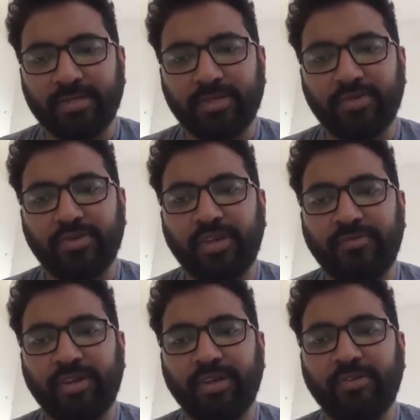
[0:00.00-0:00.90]
you should
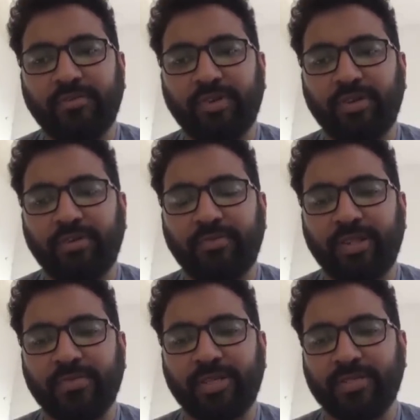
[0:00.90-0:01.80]
definitely go for a new prelims
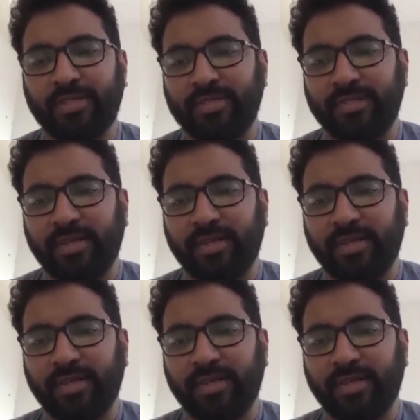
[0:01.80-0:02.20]
test series.